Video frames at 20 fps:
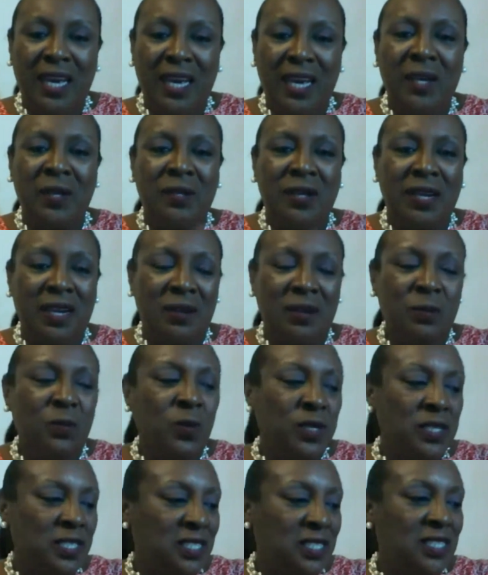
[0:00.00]
it
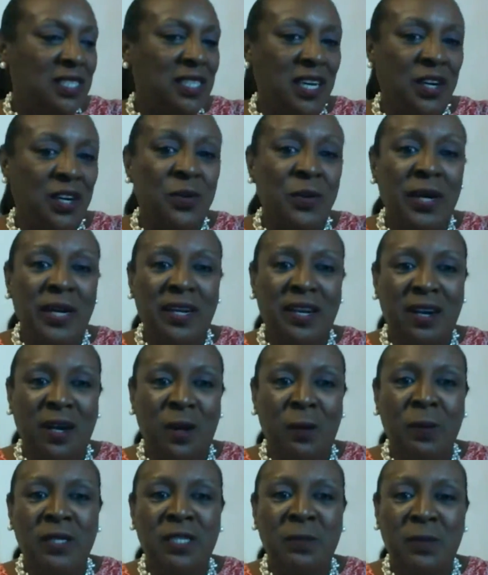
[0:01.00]
was a great
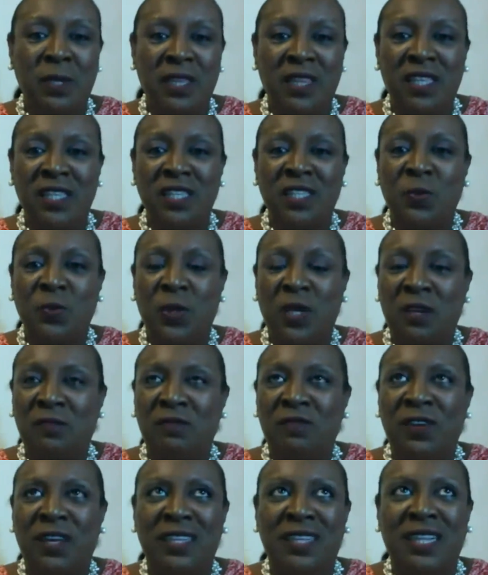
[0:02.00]
accomplishment. This week
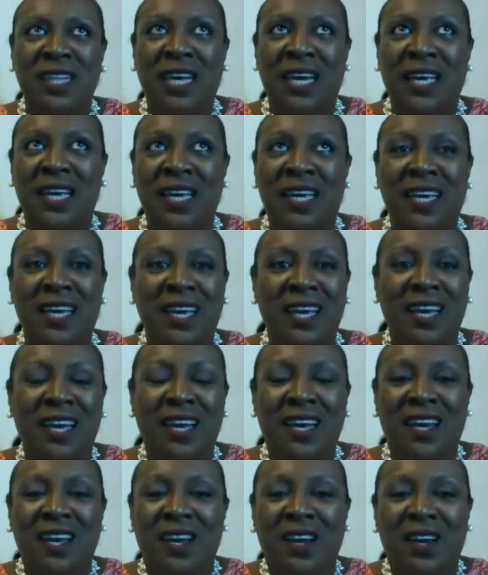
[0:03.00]
felt like,
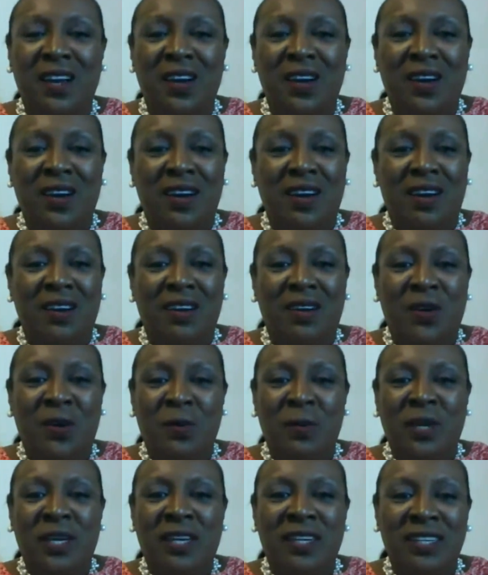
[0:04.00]
oh
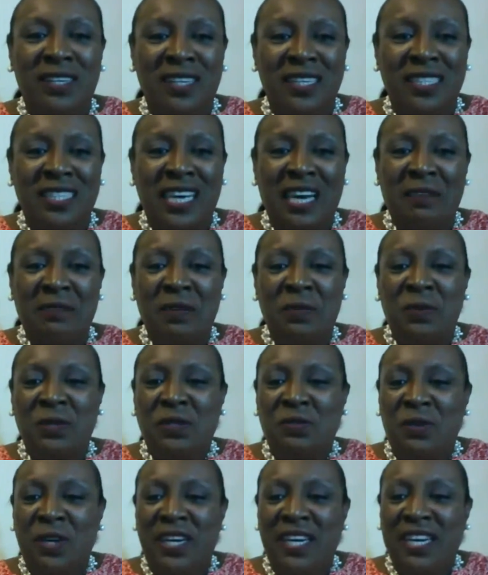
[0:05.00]
my goodness, heaven was
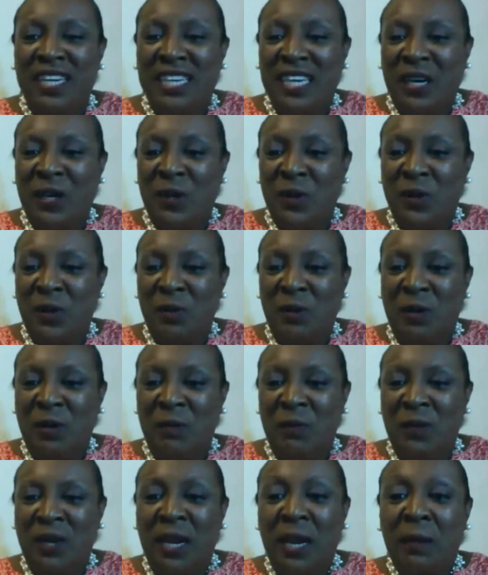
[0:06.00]
raining down on me.
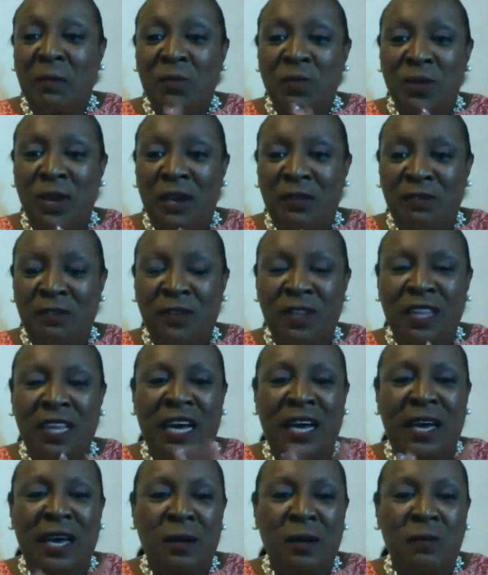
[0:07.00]
But I'm grateful. I
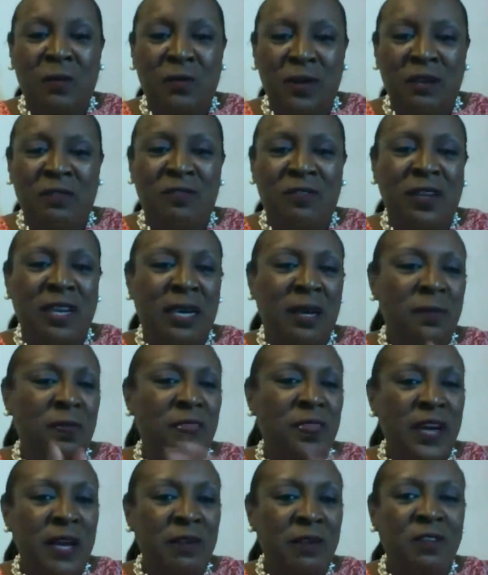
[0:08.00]
am grateful. I'm
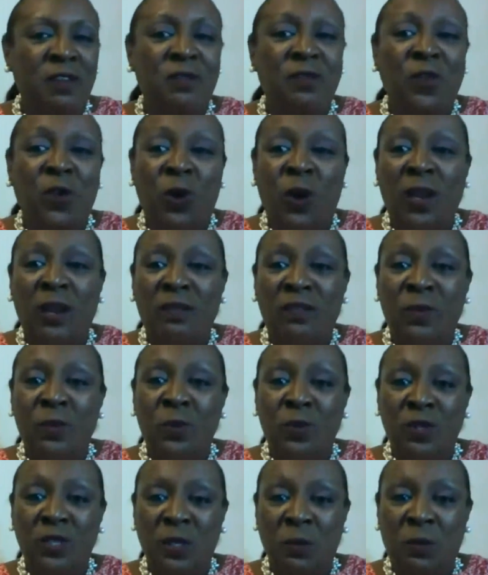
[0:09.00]
thankful for all of you who
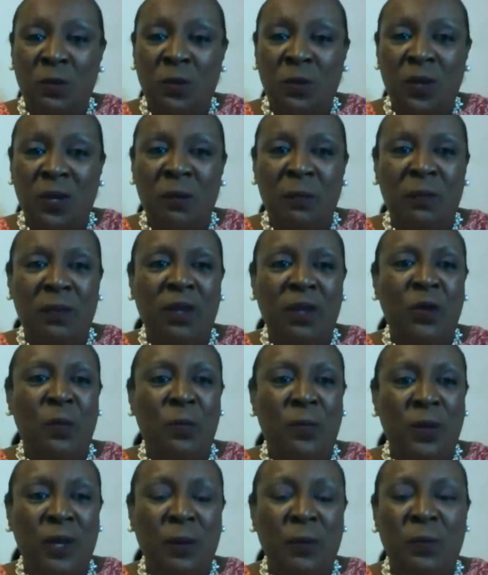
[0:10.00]
supported me, who
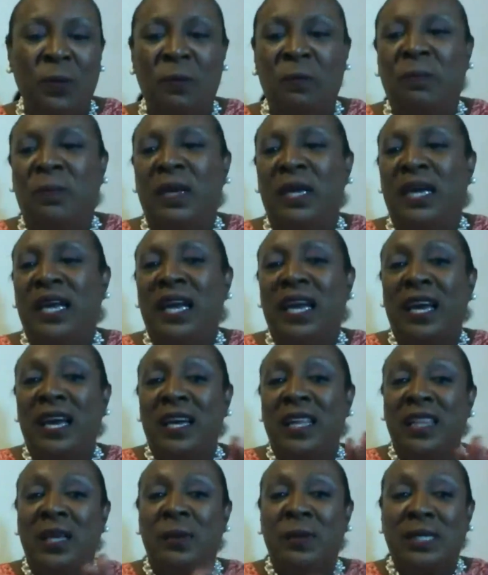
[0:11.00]
put up with me.
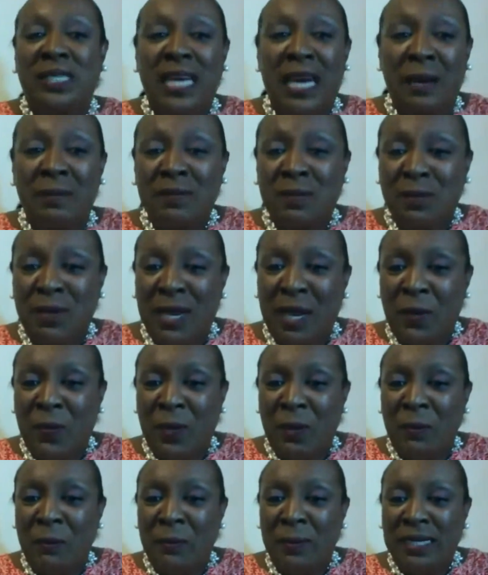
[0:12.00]
There were times when I
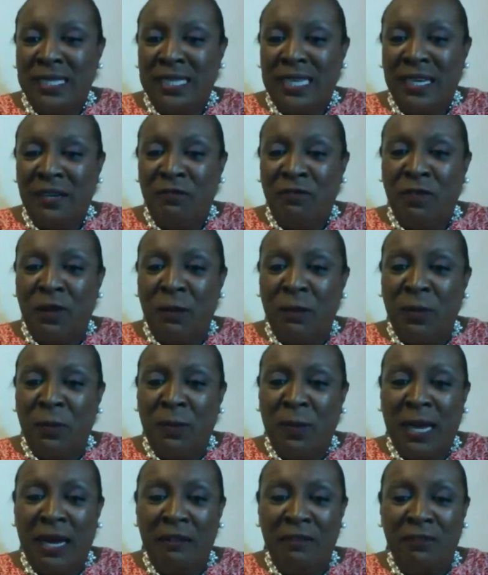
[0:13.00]
went missing from the
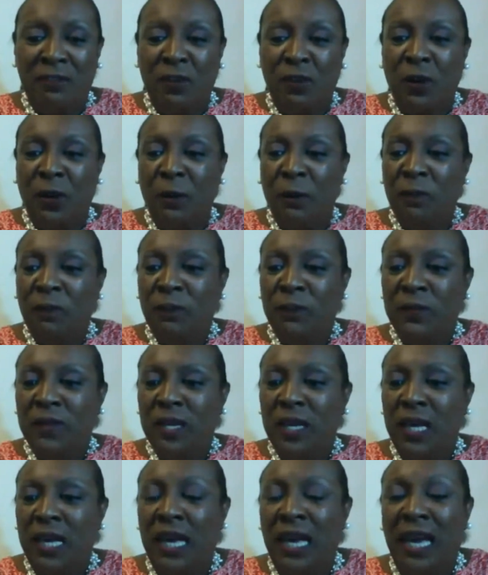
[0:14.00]
platform,
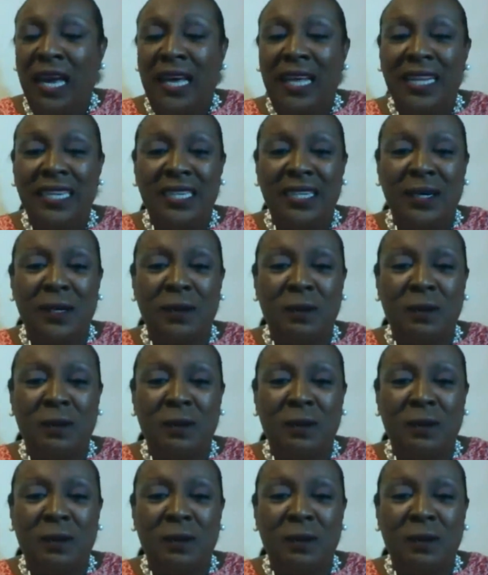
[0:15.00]
and